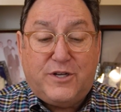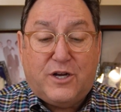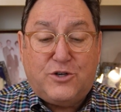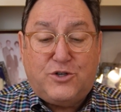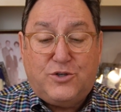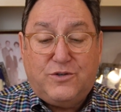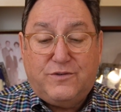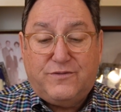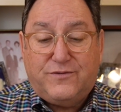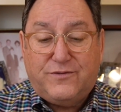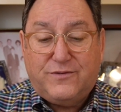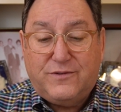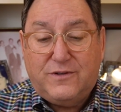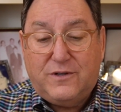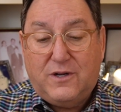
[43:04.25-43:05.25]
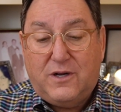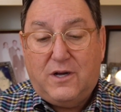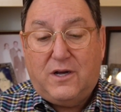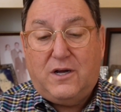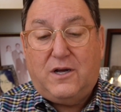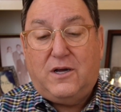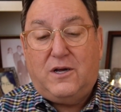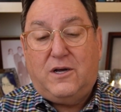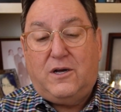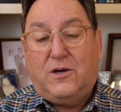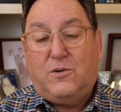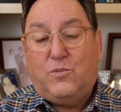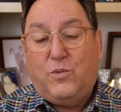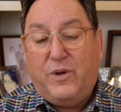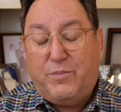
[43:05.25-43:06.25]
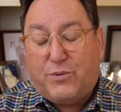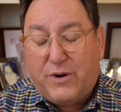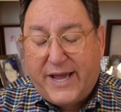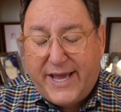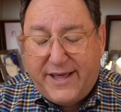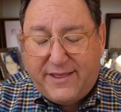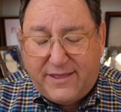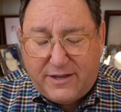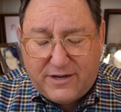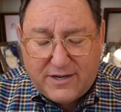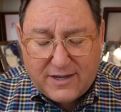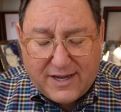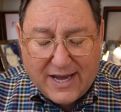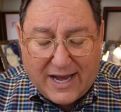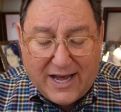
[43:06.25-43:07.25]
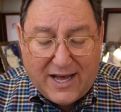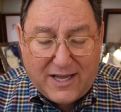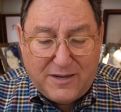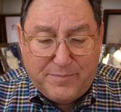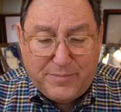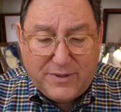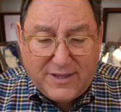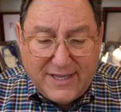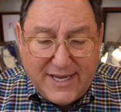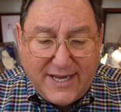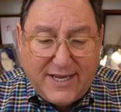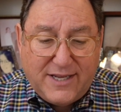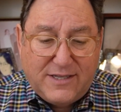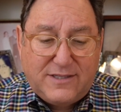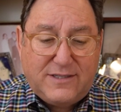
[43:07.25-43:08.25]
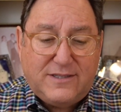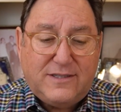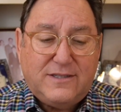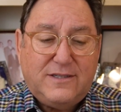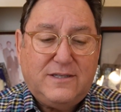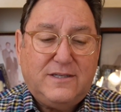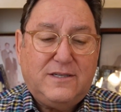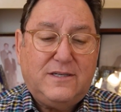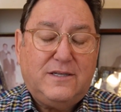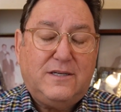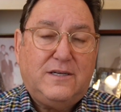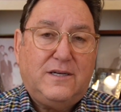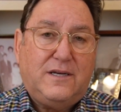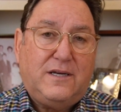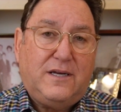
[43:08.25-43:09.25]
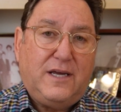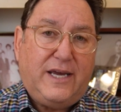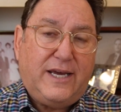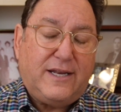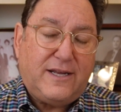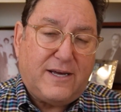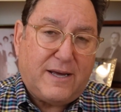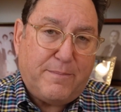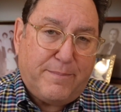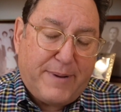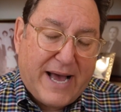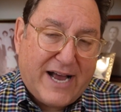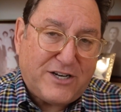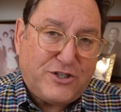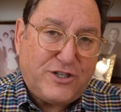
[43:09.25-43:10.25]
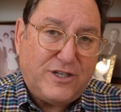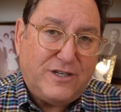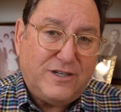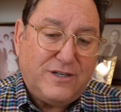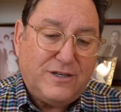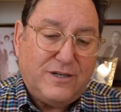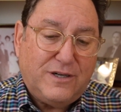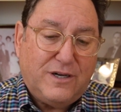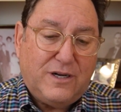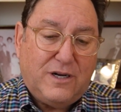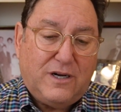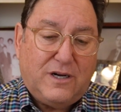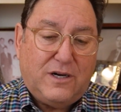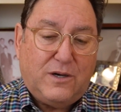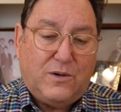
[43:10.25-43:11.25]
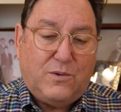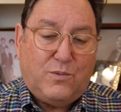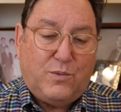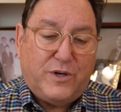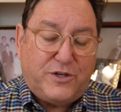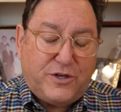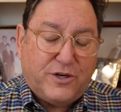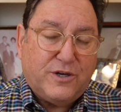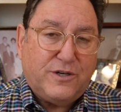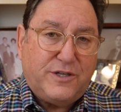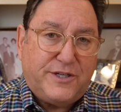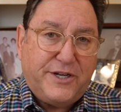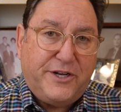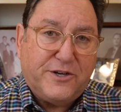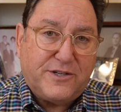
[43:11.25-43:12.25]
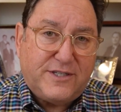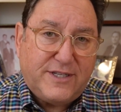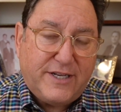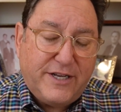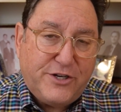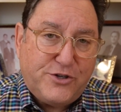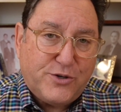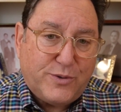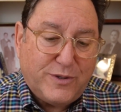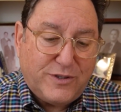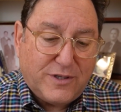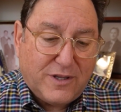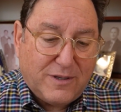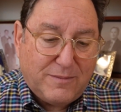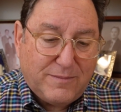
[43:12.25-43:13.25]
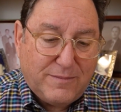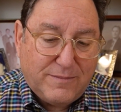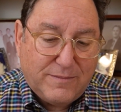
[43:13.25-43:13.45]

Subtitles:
tashuv. We pray to God, please, in compassion, return to your city, Jerusalem.